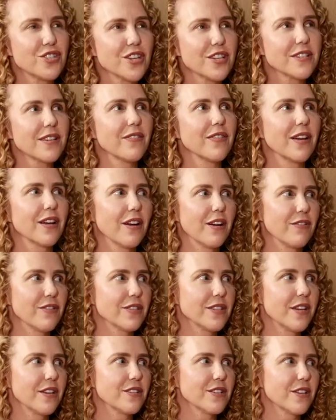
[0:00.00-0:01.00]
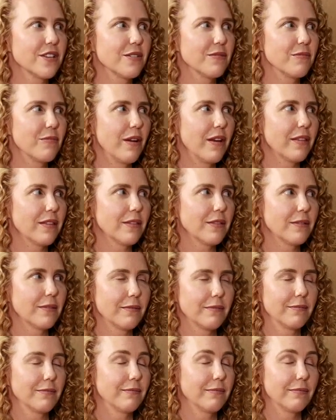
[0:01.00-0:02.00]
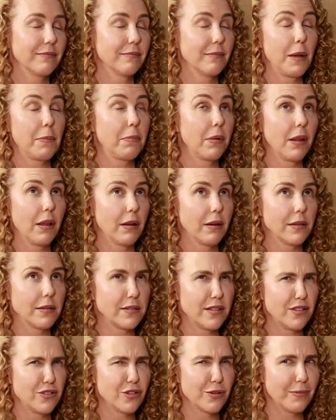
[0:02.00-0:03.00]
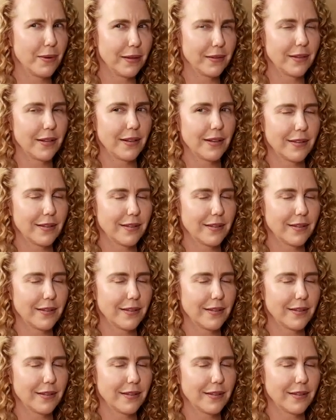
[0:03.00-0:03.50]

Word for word: just having a conversation with my Pilates teacher about that